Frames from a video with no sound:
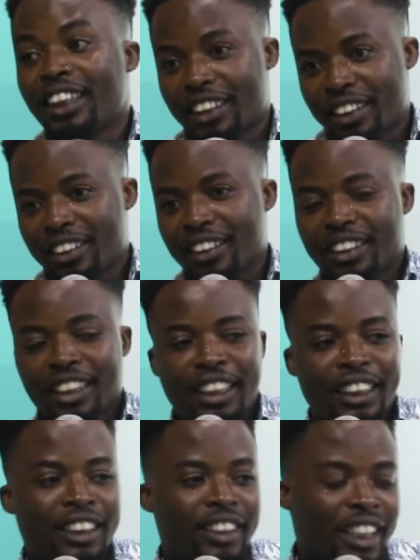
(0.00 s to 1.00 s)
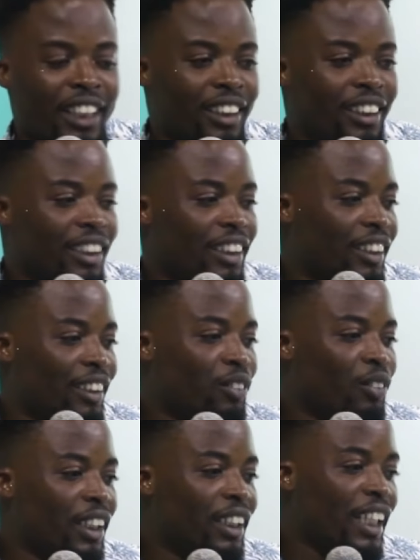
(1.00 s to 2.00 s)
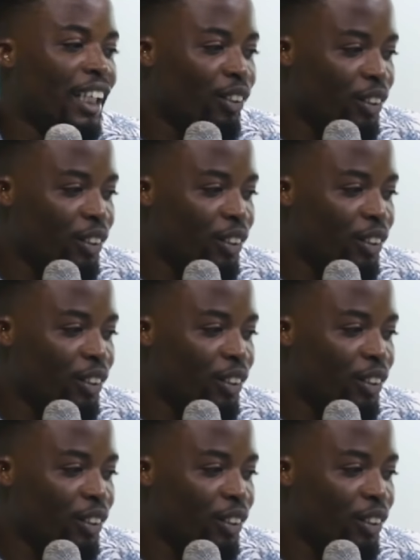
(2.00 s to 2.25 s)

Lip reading: Yes, I cried. One day